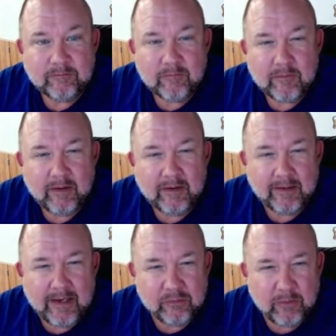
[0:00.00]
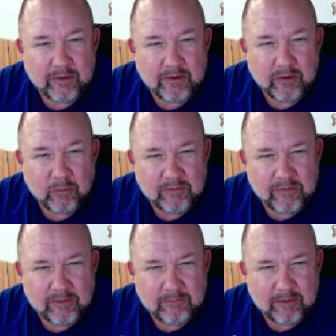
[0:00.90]
Alright, last one here. What's
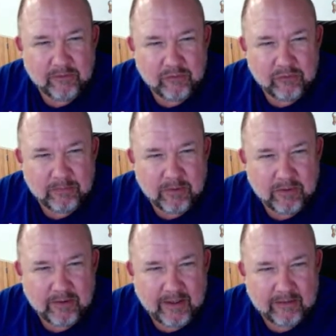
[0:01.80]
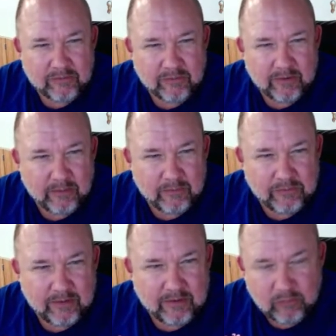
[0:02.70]
the biggest exponent on x? I don't
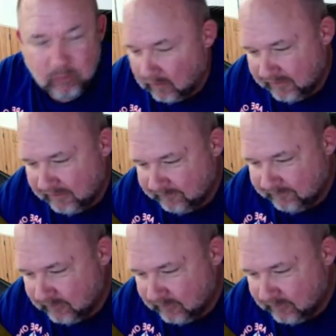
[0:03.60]
see it. It's 1, so